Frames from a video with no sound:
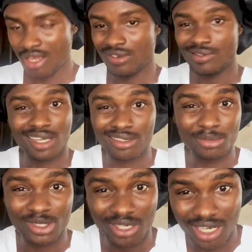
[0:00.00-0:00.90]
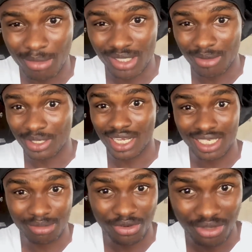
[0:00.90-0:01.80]
You cannot be talking about someone that
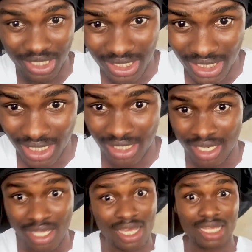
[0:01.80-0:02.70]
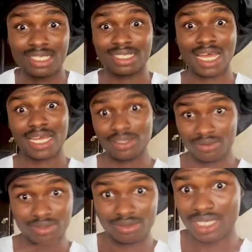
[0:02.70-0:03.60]
hasn't been released yet. At least I don't
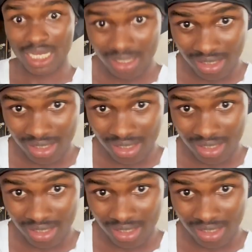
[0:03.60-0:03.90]
do that.